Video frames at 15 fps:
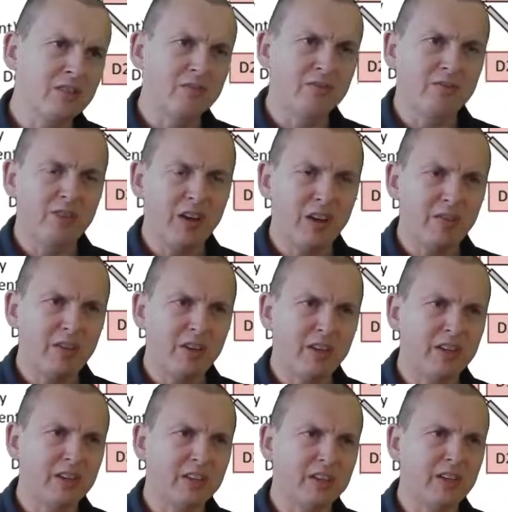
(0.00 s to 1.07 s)
5
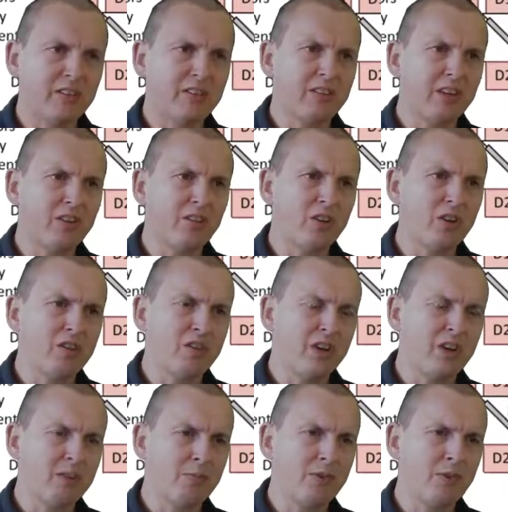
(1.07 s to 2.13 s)
years that technology
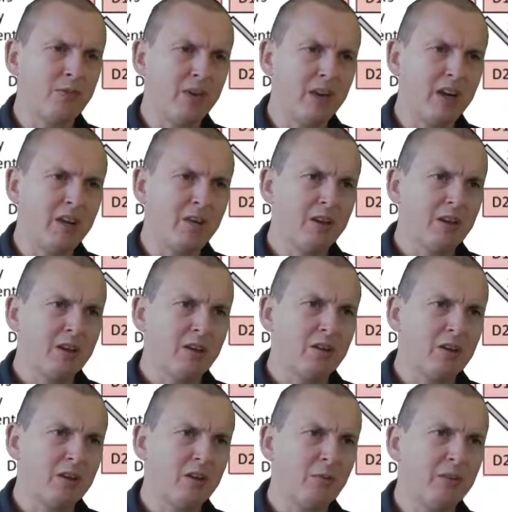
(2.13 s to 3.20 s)
has been really
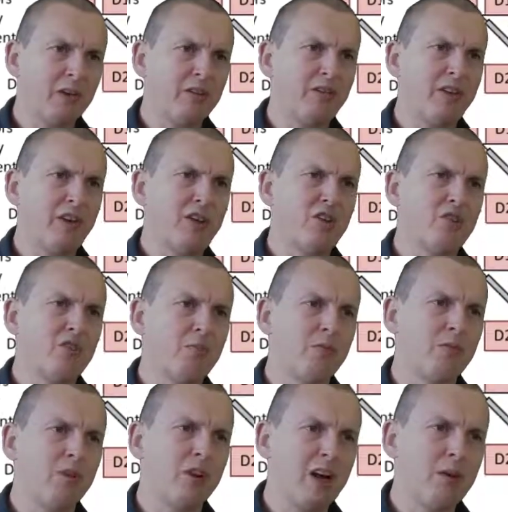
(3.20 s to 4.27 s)
coming of age to
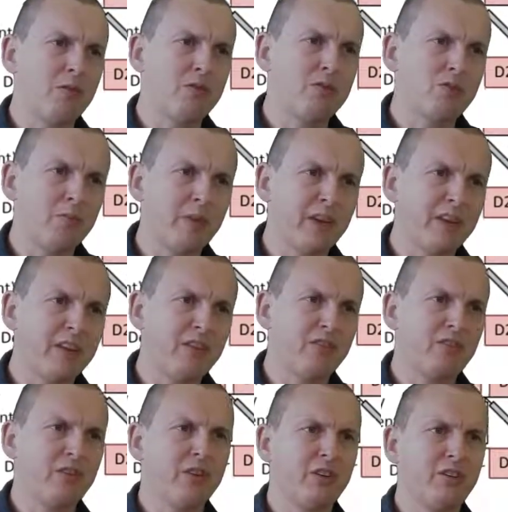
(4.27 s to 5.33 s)
allow us to make these
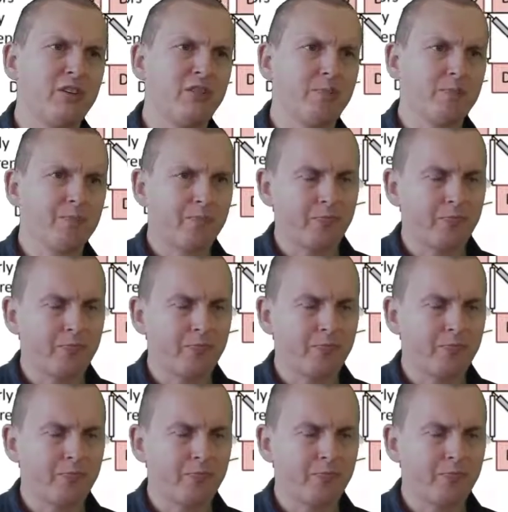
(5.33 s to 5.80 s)
circuits.